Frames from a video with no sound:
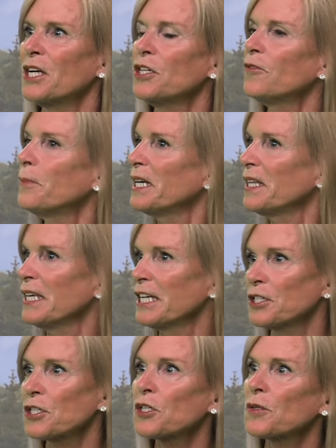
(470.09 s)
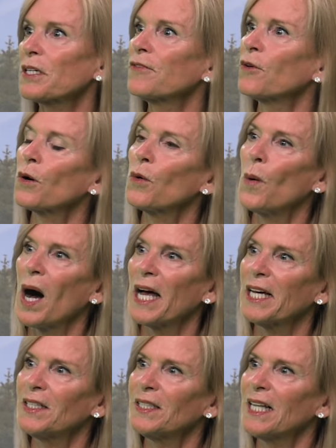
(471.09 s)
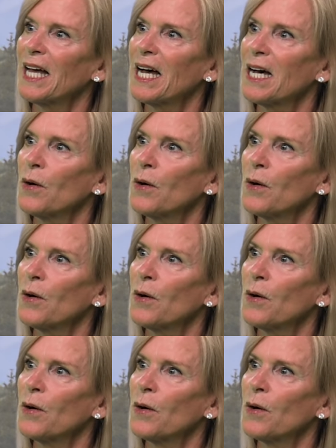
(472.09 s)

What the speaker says: You've been in the industry for a while.